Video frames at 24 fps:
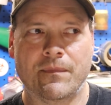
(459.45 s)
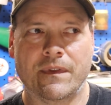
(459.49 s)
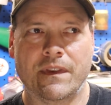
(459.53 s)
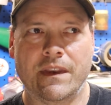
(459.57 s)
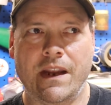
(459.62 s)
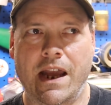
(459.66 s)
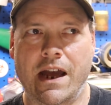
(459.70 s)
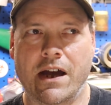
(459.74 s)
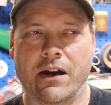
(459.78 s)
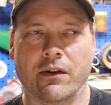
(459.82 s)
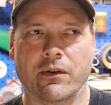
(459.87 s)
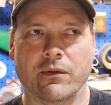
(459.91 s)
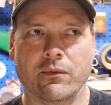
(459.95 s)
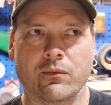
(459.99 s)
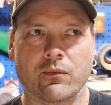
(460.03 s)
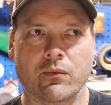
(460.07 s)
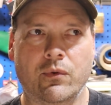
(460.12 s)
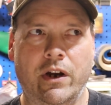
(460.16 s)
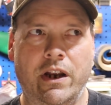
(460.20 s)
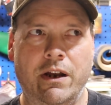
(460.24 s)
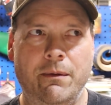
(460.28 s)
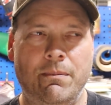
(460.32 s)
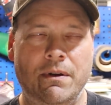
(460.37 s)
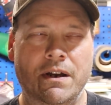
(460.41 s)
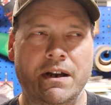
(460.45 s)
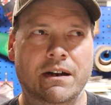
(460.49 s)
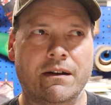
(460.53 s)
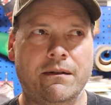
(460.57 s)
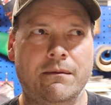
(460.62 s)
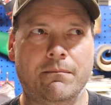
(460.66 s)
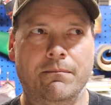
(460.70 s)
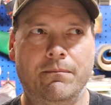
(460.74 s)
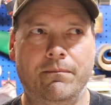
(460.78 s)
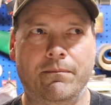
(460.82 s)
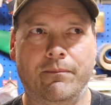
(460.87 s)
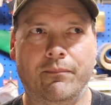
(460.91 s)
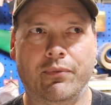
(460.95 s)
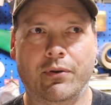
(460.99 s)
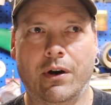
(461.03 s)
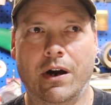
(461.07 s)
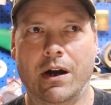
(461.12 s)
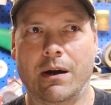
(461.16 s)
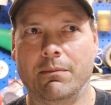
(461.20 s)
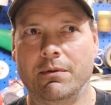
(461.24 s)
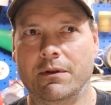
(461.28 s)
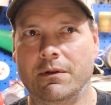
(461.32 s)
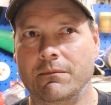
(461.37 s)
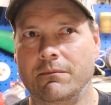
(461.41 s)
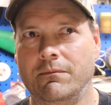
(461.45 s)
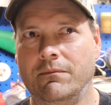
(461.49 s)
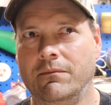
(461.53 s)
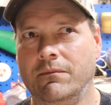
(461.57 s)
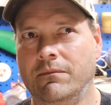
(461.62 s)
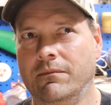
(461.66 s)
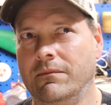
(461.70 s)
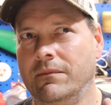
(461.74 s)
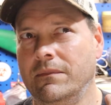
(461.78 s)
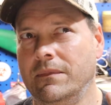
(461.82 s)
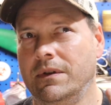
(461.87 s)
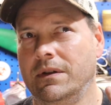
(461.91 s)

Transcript: Now, would it have been a problem